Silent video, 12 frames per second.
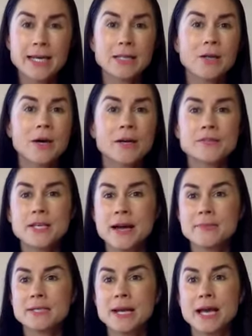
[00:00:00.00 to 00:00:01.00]
A lot of
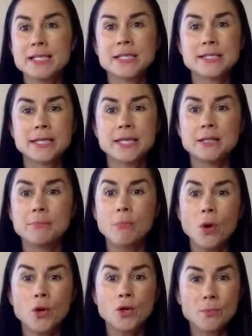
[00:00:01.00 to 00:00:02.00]
times I just eat
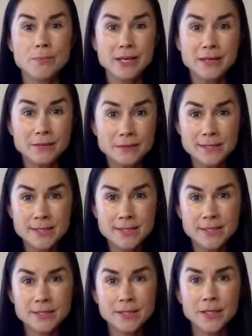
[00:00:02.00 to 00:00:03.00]
mono
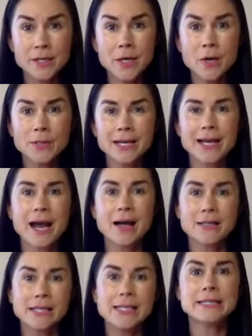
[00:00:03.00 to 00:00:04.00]
meals, you know, like
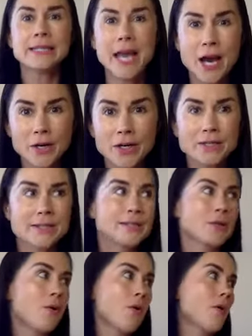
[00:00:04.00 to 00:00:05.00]
I'll eat
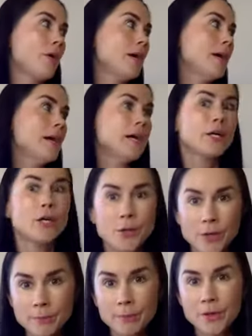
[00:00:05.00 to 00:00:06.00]
carrots or
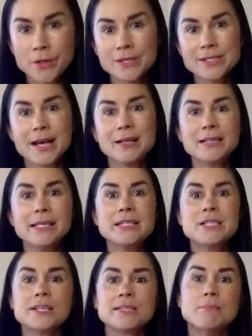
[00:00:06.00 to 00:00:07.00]
cucumbers. I'll
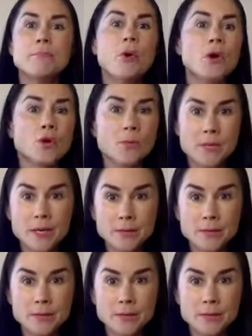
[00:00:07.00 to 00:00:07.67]
eat just mono